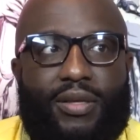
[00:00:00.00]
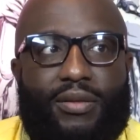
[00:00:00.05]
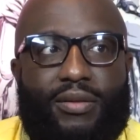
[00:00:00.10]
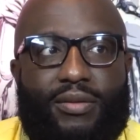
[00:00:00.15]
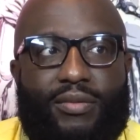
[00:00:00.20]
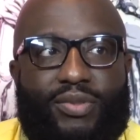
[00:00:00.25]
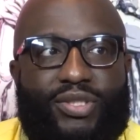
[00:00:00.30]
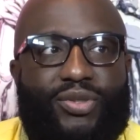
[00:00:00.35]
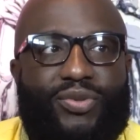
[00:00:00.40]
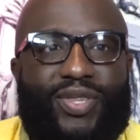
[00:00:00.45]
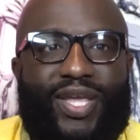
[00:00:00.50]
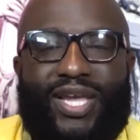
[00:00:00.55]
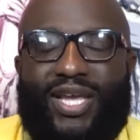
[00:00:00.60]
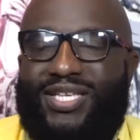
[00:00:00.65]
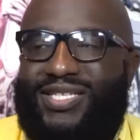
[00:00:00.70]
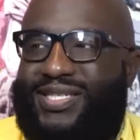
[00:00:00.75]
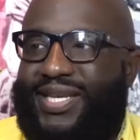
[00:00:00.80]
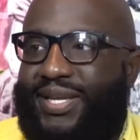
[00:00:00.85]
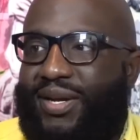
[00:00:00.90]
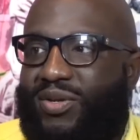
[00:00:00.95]
What you think?
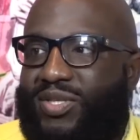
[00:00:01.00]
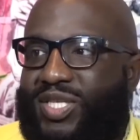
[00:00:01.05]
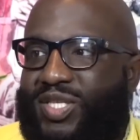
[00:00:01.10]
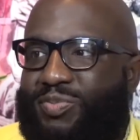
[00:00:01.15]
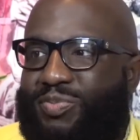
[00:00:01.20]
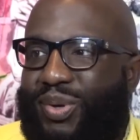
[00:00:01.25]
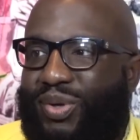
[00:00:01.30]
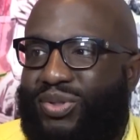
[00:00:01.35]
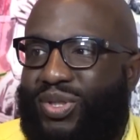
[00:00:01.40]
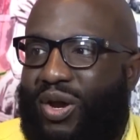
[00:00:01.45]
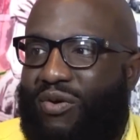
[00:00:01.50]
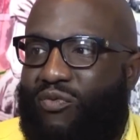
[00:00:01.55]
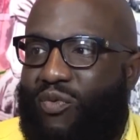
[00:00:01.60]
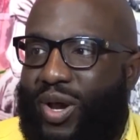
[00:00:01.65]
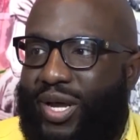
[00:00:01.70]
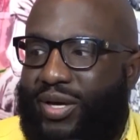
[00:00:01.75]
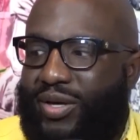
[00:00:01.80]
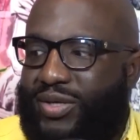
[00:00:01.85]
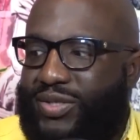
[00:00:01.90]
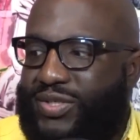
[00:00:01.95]
Casinos is built off
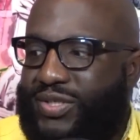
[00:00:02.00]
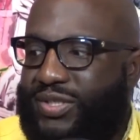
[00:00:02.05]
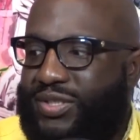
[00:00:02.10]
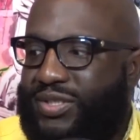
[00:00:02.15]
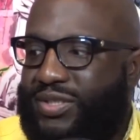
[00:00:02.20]
winners?